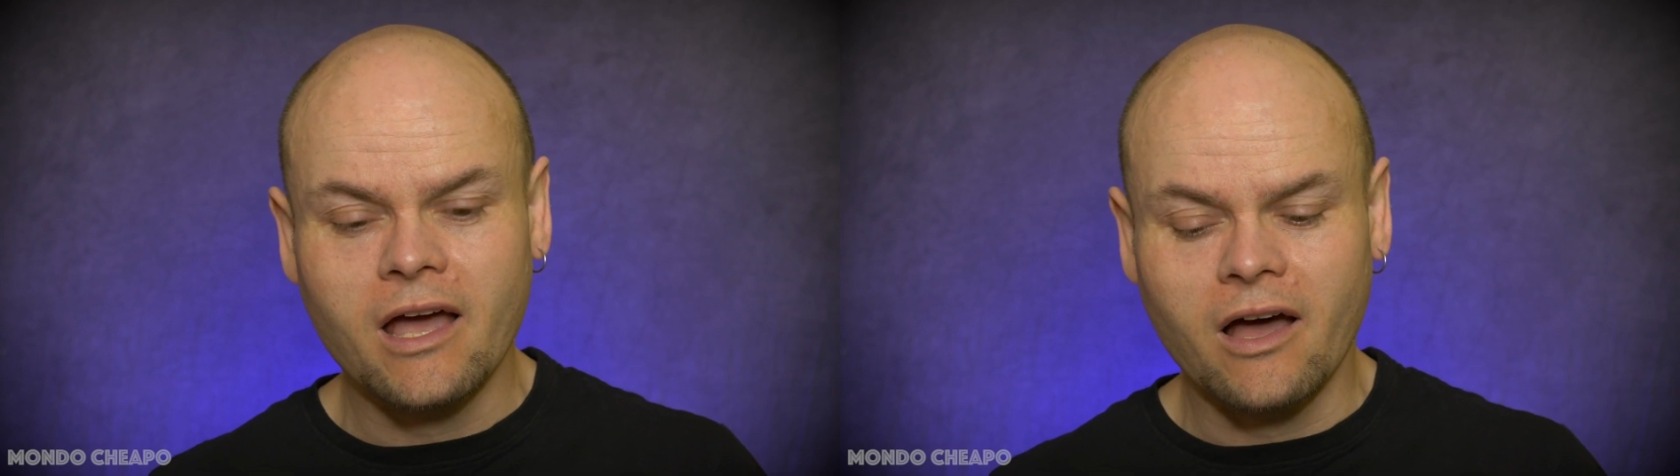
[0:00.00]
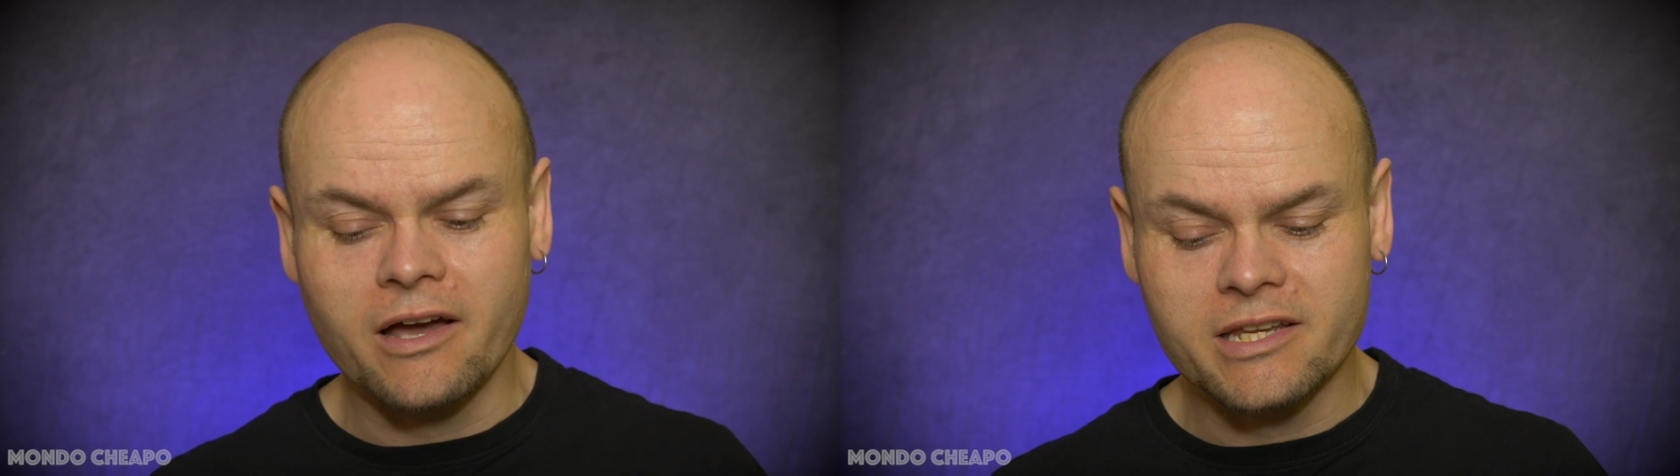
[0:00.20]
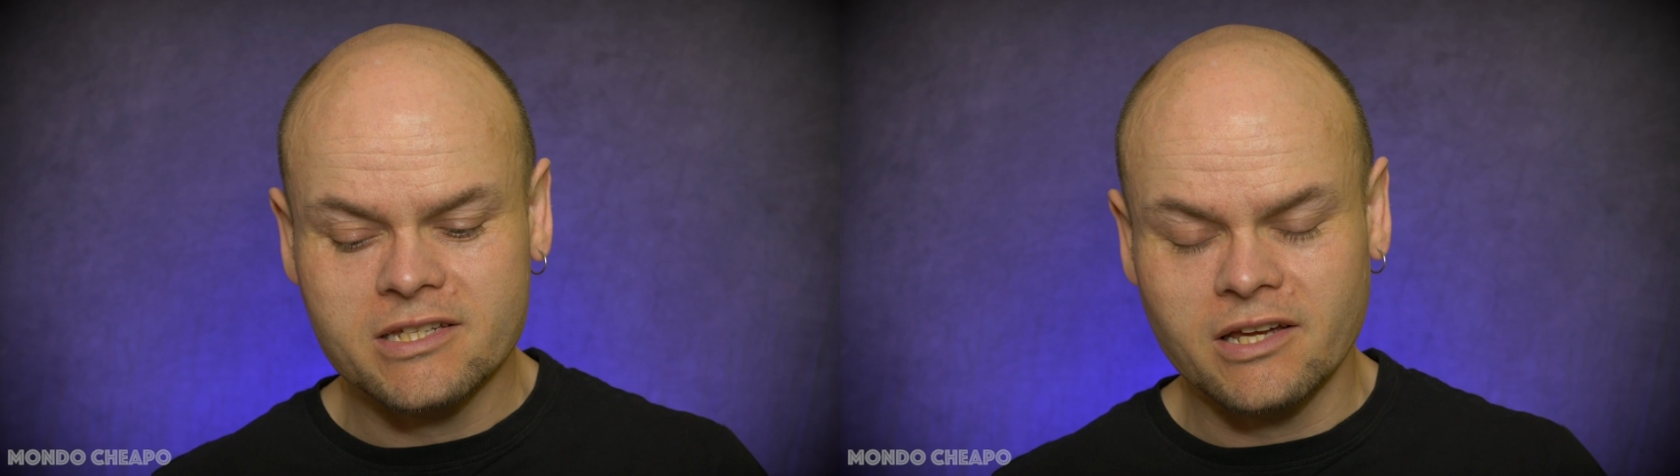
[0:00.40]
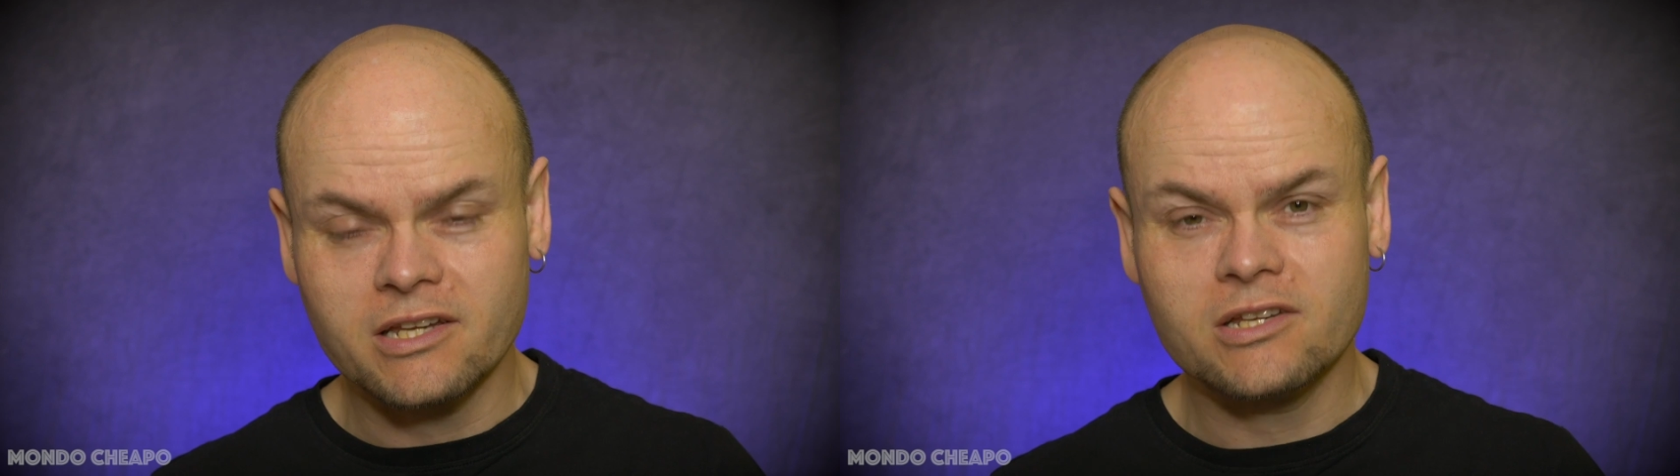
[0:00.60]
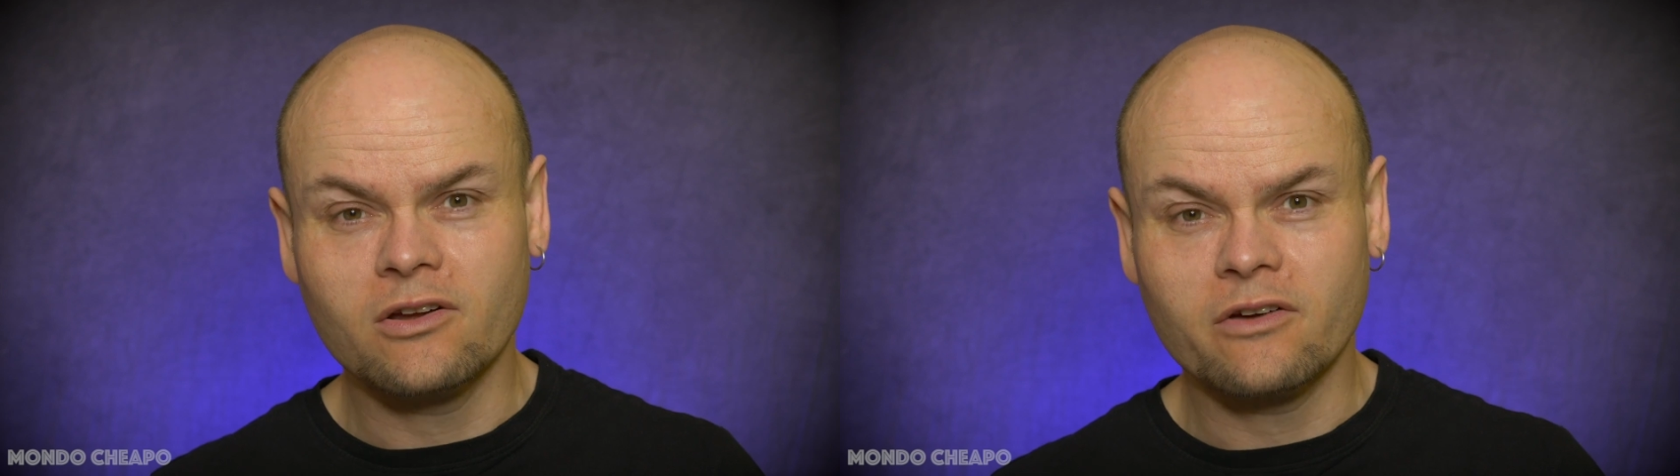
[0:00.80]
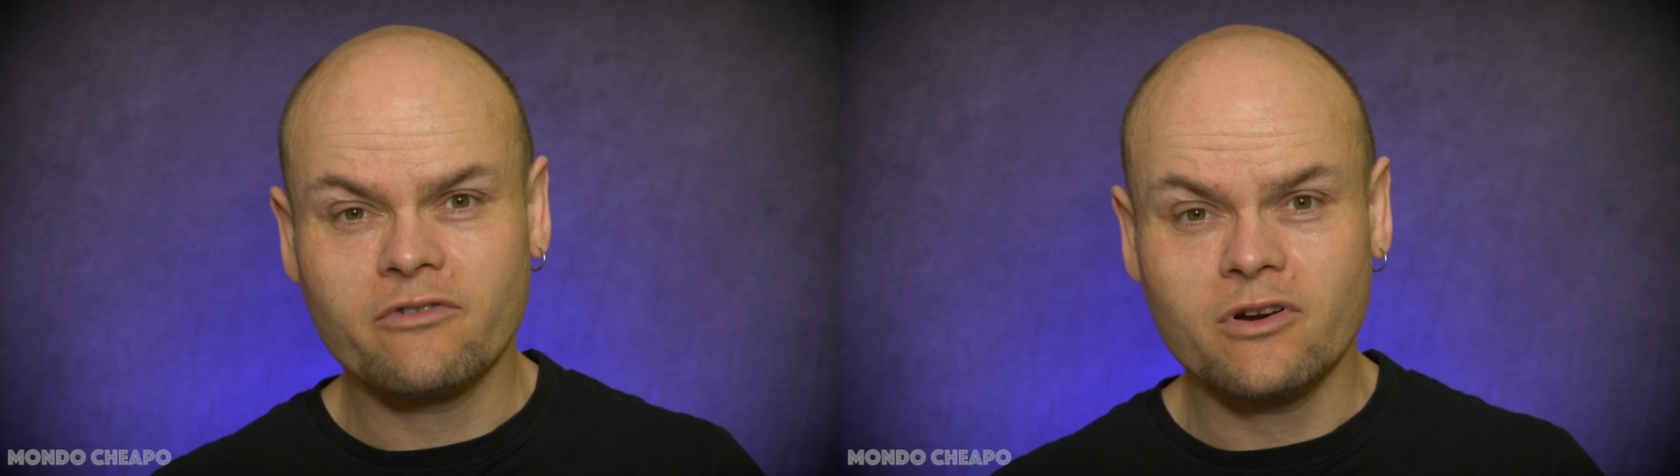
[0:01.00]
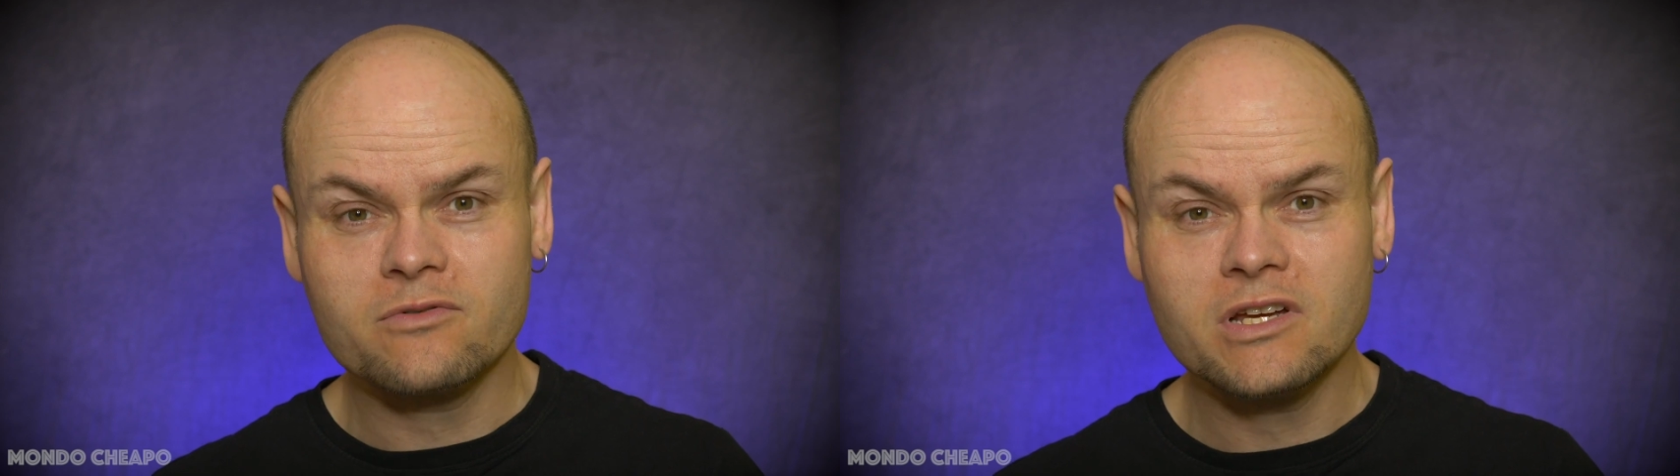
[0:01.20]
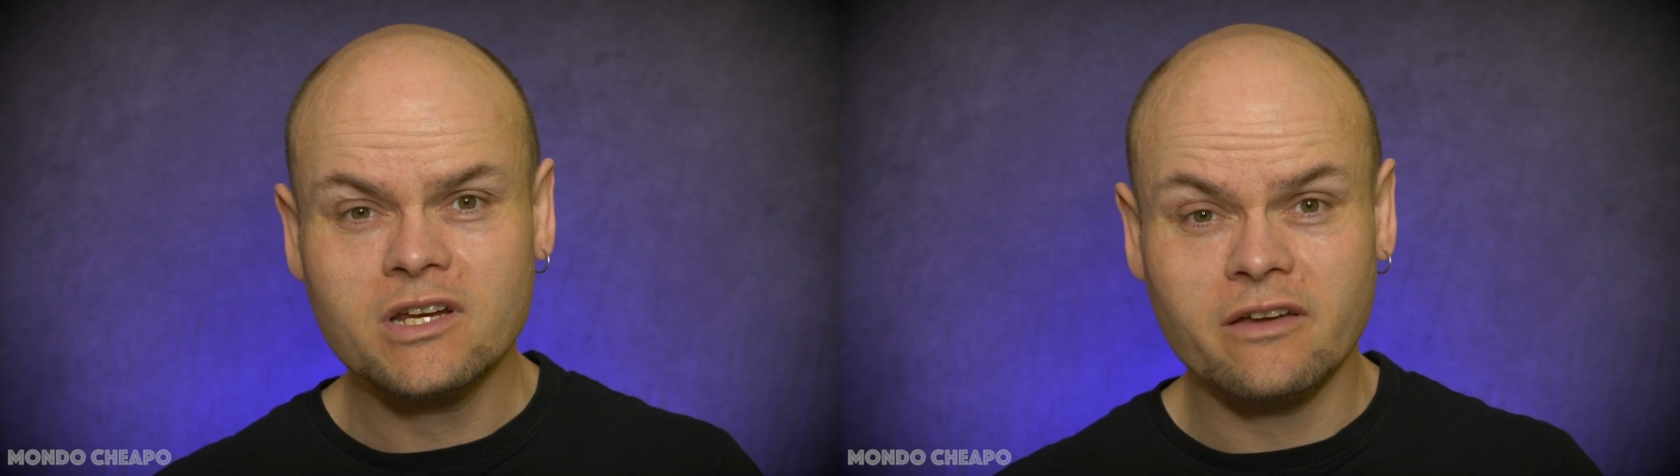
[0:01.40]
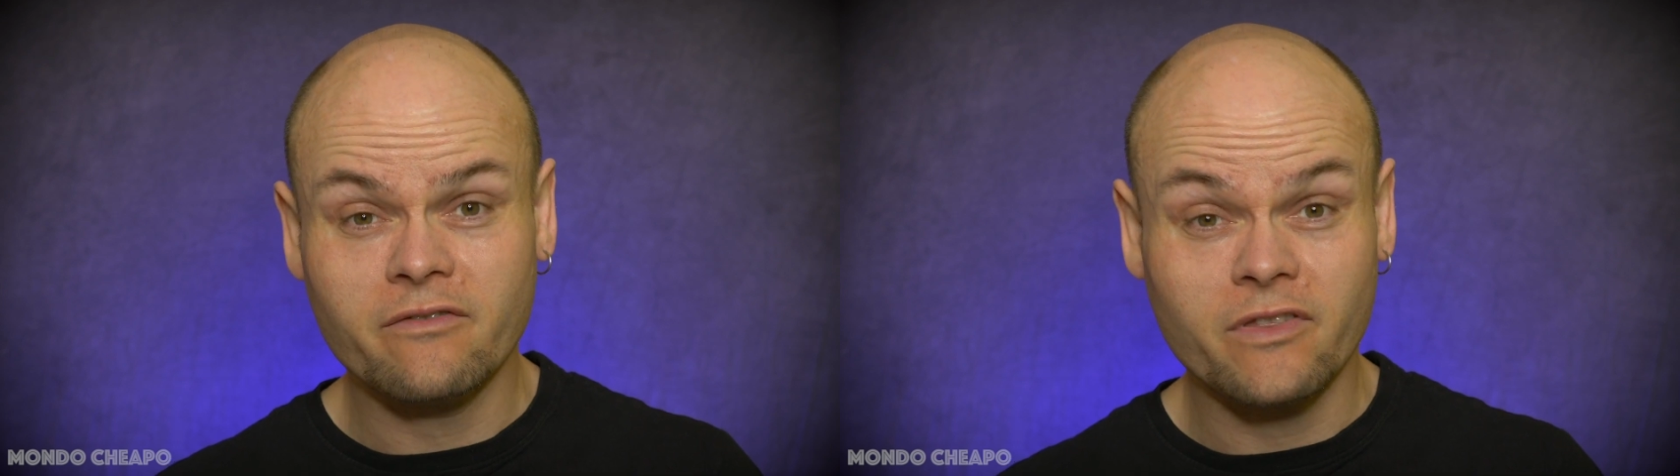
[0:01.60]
I decided to look for an alternative,